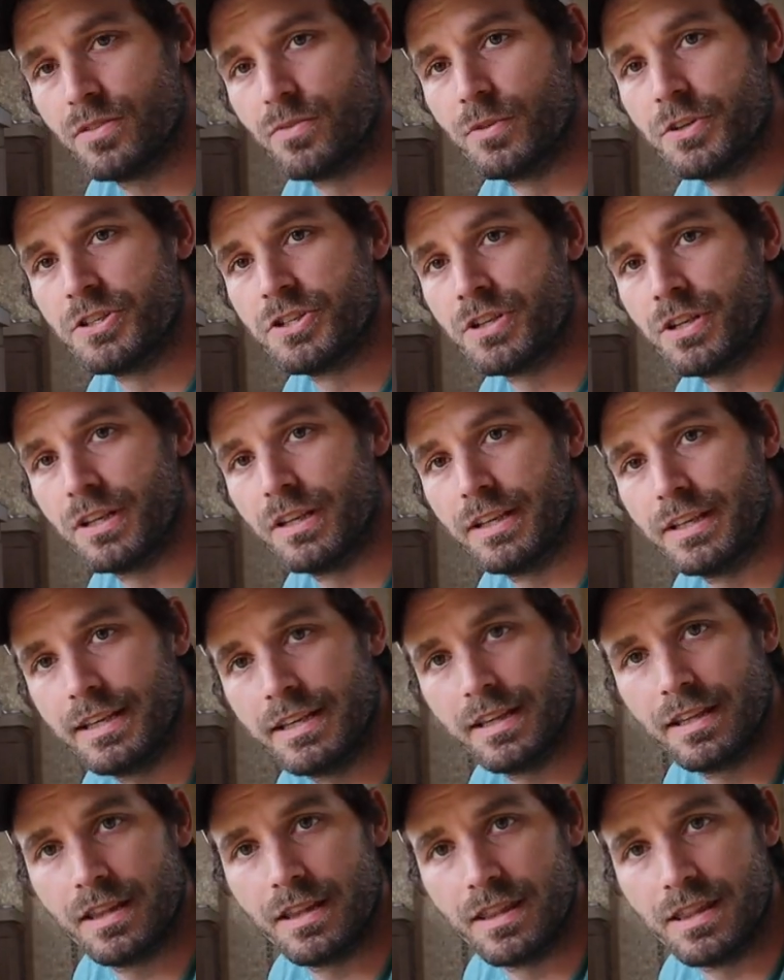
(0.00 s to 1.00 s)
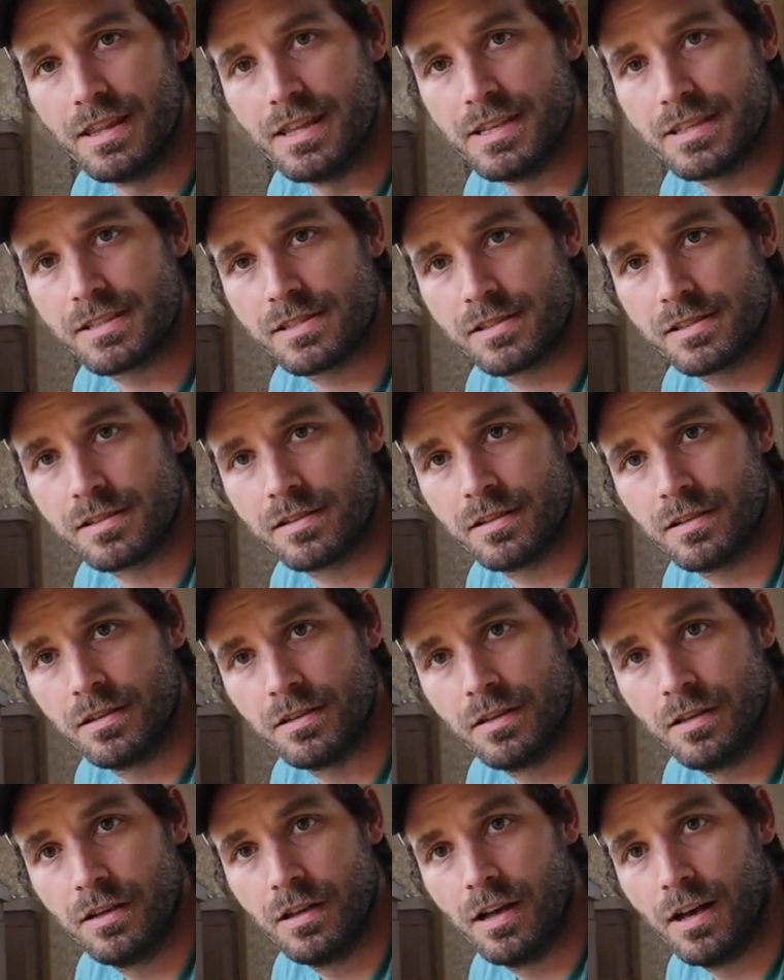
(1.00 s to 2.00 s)
originally this
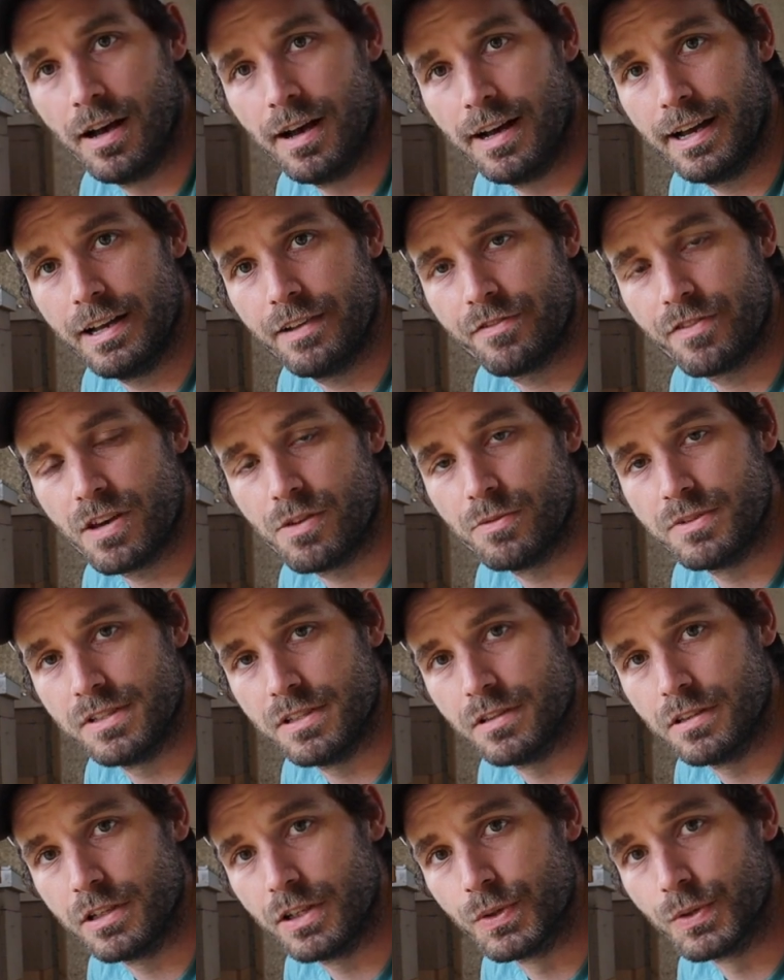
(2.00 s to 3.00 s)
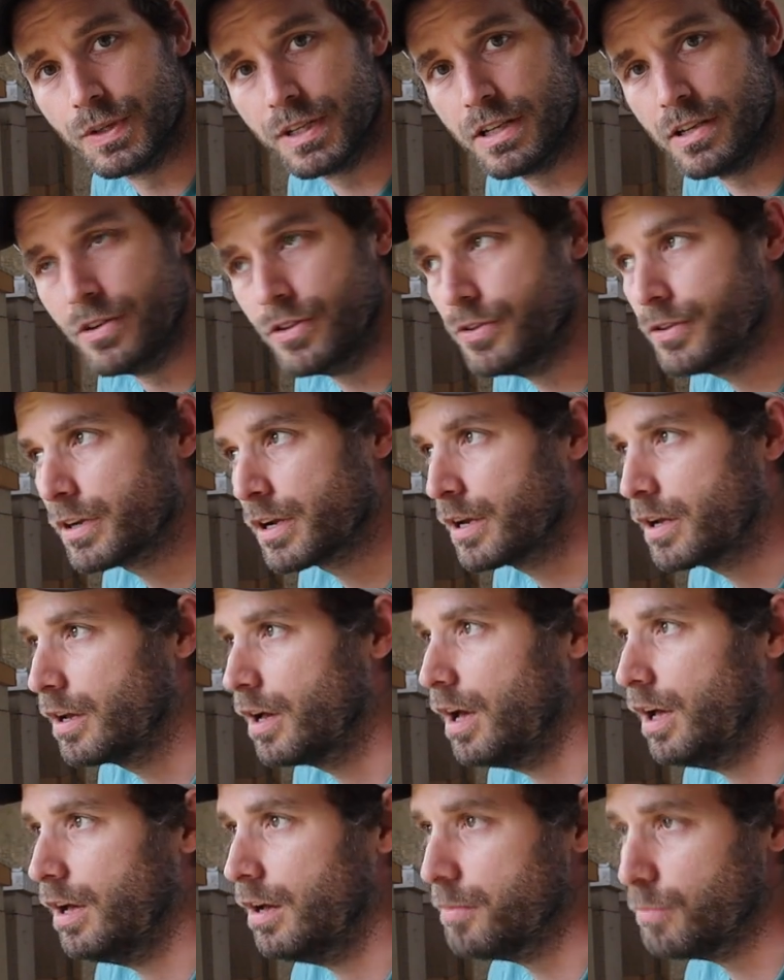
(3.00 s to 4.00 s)
hive that was in the green nook
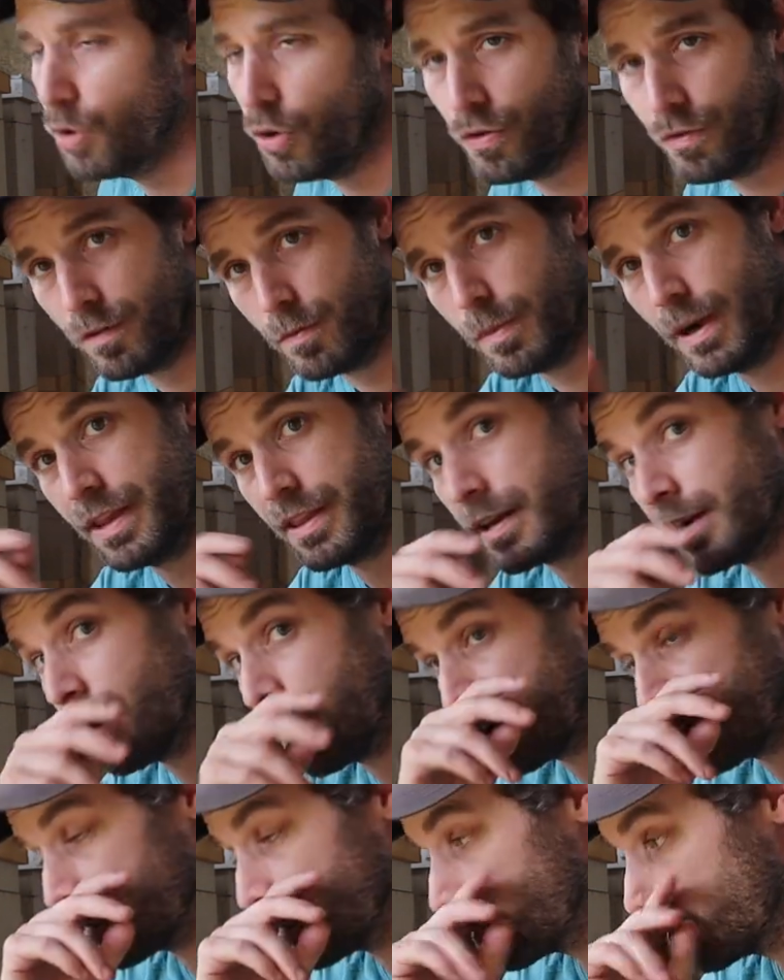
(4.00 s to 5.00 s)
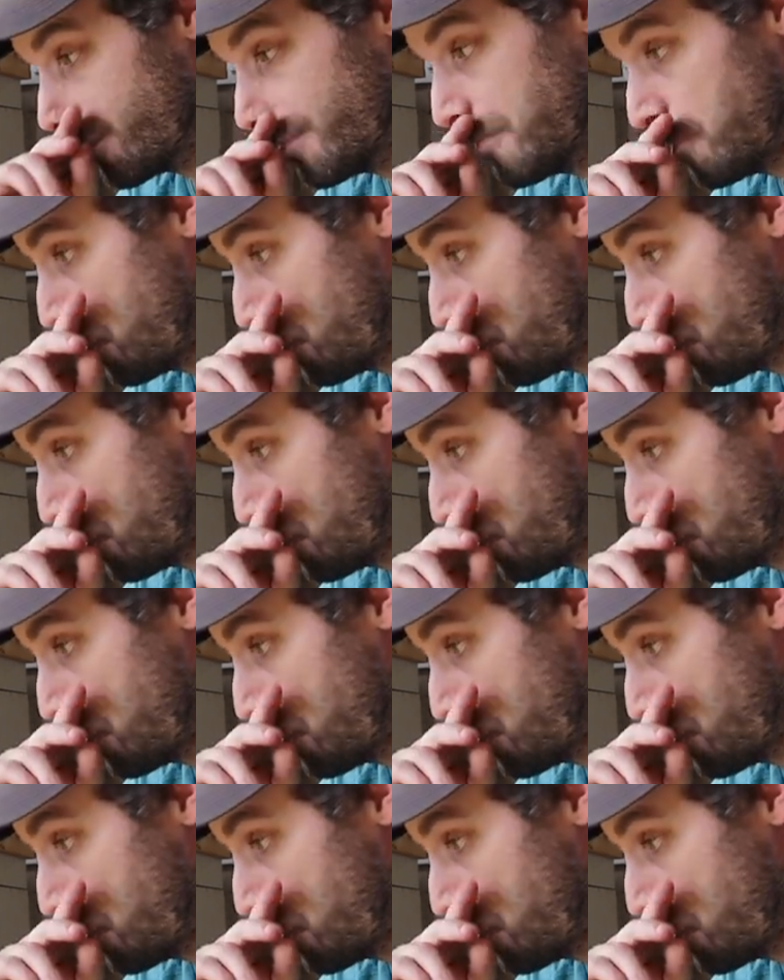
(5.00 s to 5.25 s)
over by the garden.